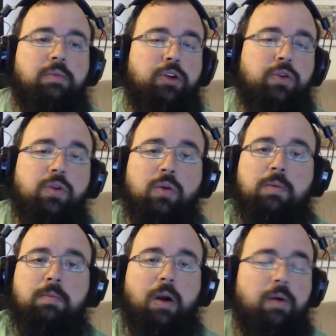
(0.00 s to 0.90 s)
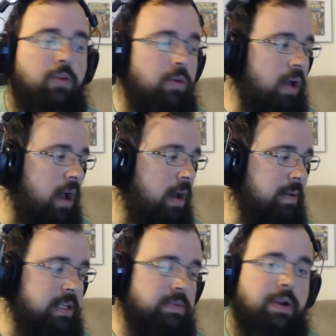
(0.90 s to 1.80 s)
Google Marvel
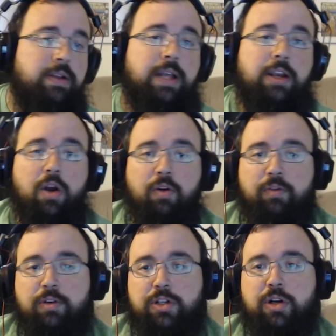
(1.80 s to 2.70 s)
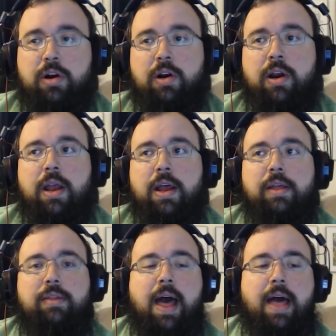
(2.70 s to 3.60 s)
Experience. I know for sure
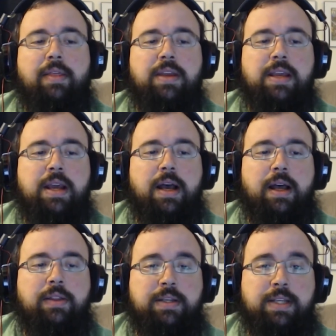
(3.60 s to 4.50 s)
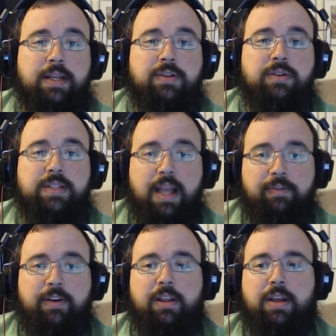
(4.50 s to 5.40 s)
that the tickets are
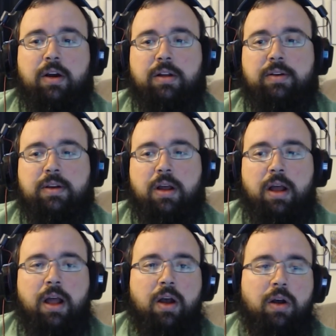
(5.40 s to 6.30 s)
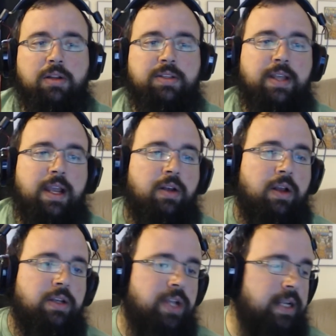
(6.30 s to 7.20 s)
definitely on sale.
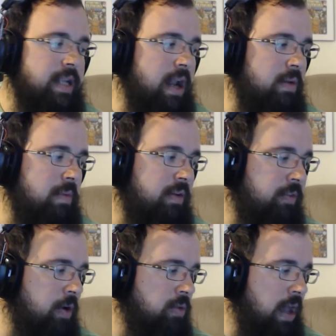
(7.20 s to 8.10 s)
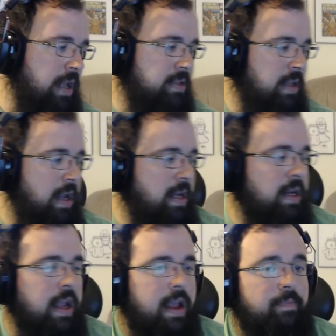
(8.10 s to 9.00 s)
I checked it out on my phone last night.
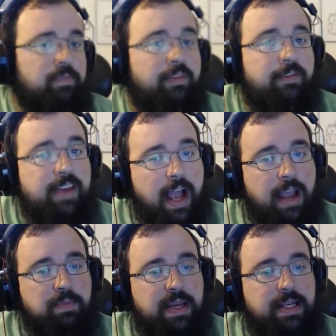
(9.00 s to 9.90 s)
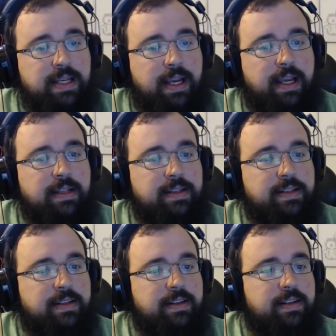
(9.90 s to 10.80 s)
VIP
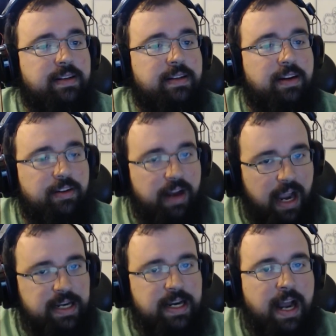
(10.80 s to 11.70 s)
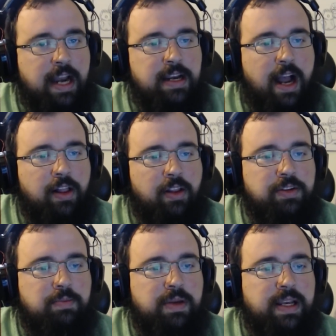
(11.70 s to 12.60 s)
tickets are
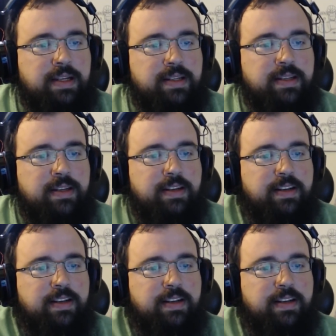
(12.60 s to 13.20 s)
$99 a piece.